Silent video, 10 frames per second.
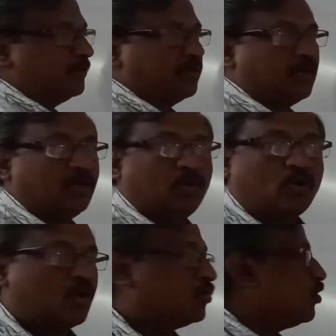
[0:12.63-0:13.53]
the
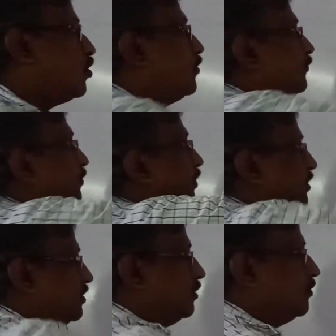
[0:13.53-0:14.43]
log of
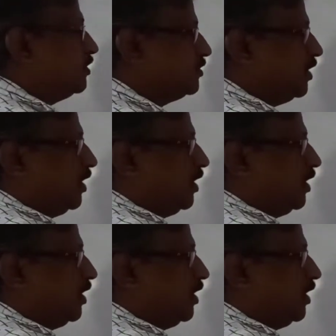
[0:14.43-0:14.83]
these numbers.